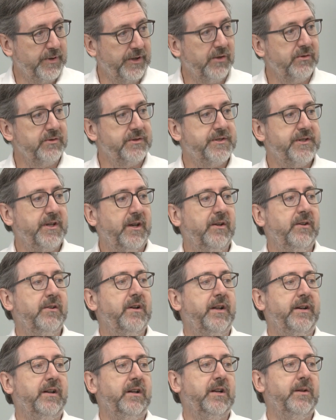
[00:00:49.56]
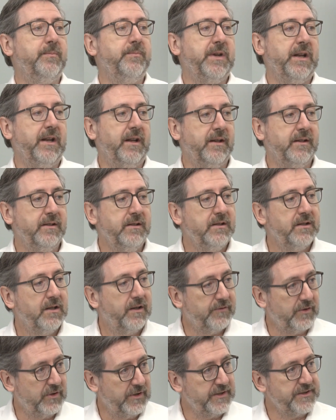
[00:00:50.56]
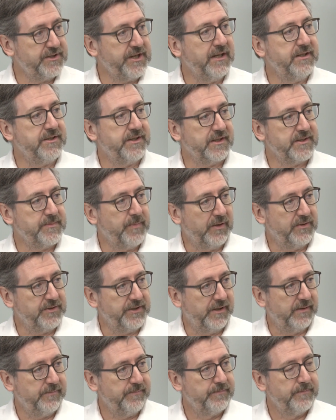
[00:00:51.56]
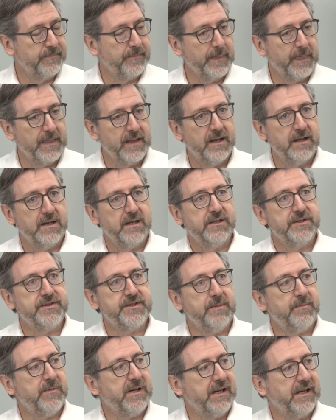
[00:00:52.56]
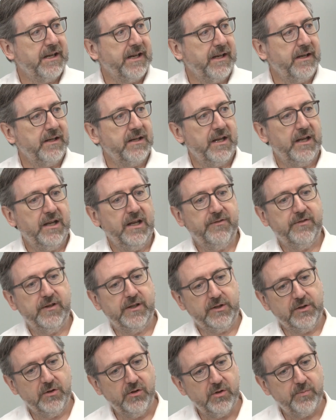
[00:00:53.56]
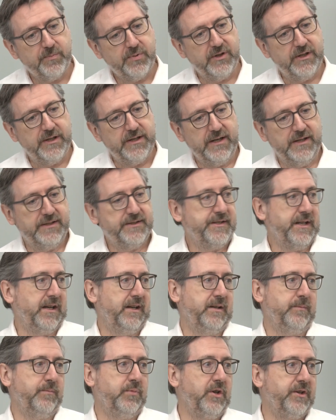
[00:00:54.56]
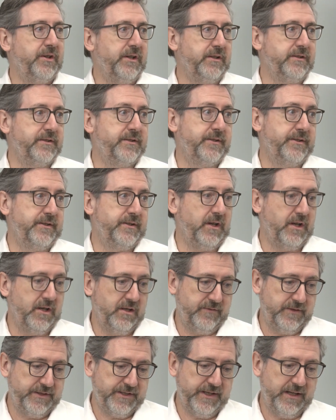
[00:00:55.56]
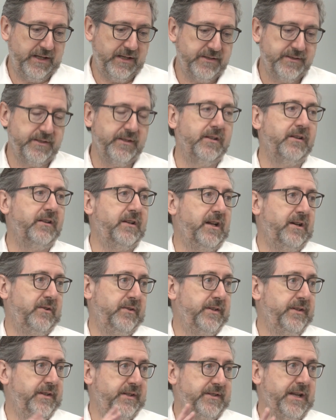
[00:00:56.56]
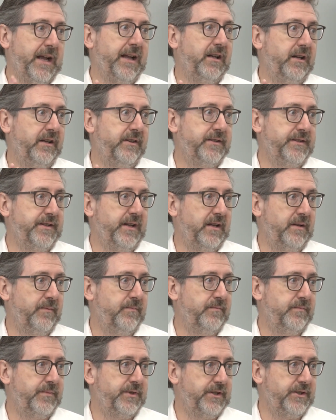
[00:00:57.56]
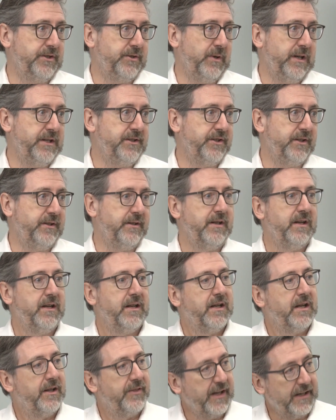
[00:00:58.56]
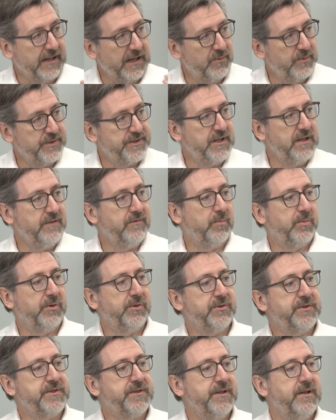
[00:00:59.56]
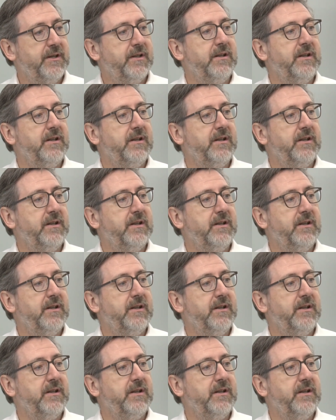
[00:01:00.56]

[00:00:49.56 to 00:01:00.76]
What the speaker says: but also an accompanying foreign exchange exposure. Yeah. Similarly, if a corporate is selling products overseas, they're in exactly the same situation. They get receivables.